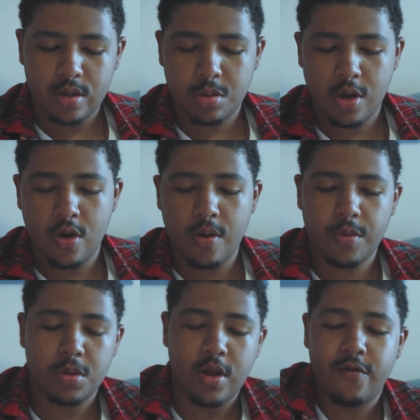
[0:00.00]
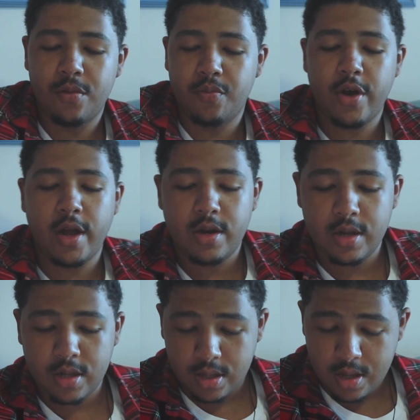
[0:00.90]
So I'm going to start with
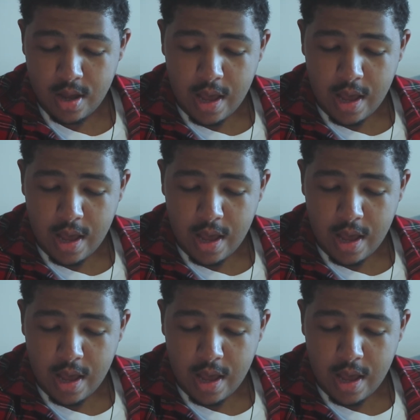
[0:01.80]
brightness.